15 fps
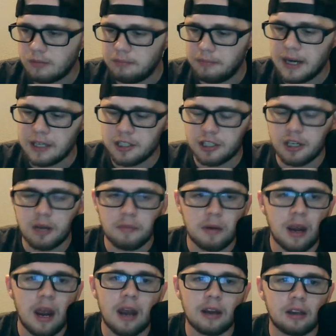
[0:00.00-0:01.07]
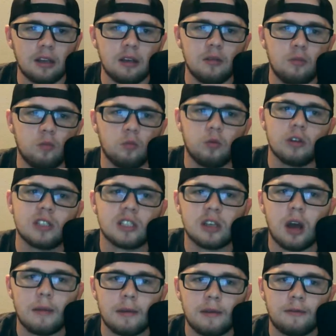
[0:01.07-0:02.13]
matched up at the
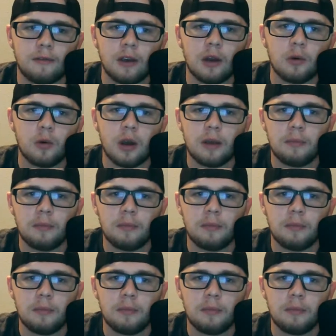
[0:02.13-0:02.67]
Wasabi Fenway